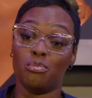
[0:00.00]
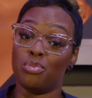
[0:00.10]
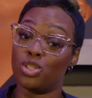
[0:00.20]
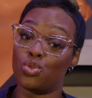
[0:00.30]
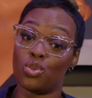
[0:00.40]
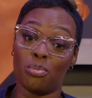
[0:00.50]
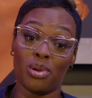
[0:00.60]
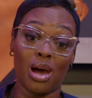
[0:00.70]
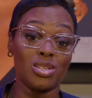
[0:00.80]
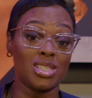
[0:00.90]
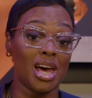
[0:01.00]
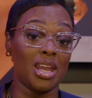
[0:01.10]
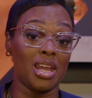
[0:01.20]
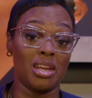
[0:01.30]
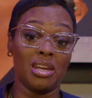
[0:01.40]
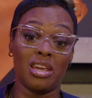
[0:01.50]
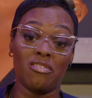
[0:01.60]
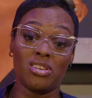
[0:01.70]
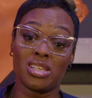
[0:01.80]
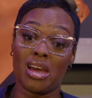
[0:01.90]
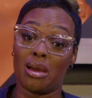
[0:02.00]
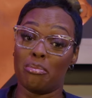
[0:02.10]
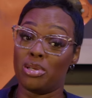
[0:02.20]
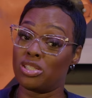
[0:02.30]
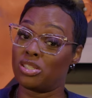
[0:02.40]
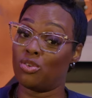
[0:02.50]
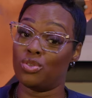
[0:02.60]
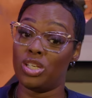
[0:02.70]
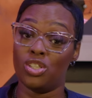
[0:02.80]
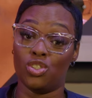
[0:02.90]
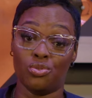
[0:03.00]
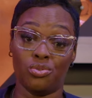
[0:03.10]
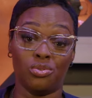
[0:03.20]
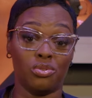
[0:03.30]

Bitch, you could be outside at any given time. Bitches don't need you.